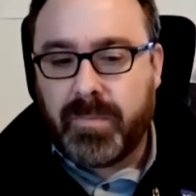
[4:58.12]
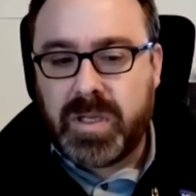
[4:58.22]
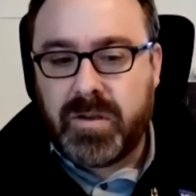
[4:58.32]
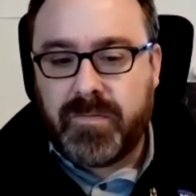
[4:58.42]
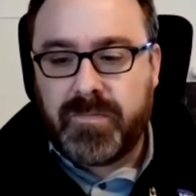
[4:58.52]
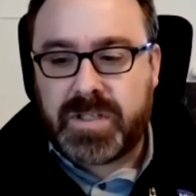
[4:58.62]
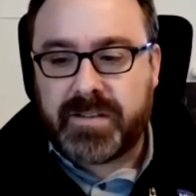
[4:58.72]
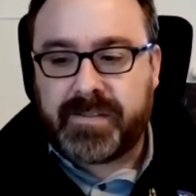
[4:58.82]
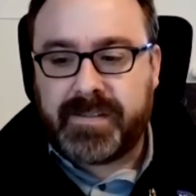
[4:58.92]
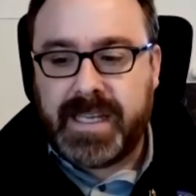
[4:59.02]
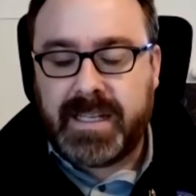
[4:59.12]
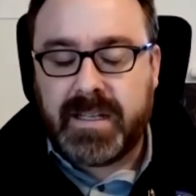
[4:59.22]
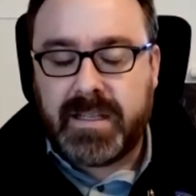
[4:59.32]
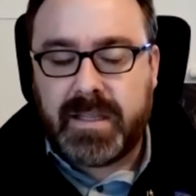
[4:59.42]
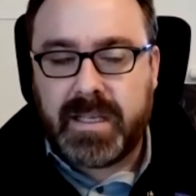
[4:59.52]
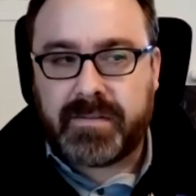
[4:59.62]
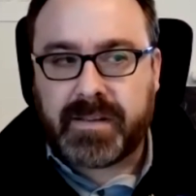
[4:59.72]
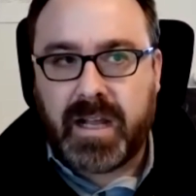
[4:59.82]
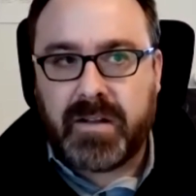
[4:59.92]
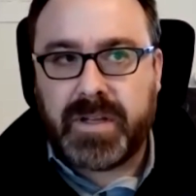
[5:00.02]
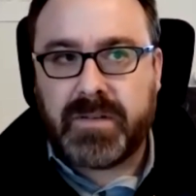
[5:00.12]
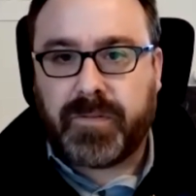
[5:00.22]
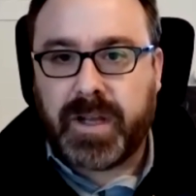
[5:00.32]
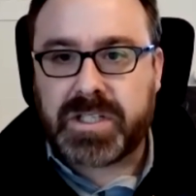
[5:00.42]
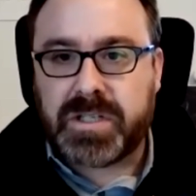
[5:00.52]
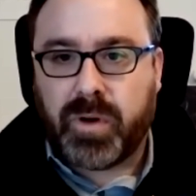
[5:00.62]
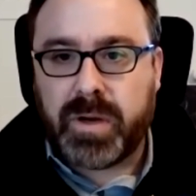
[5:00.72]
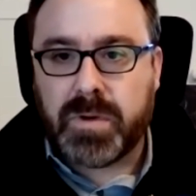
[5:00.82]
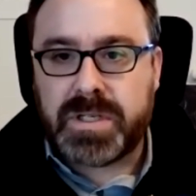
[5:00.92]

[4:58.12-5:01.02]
you've just seen this kind of inflection point where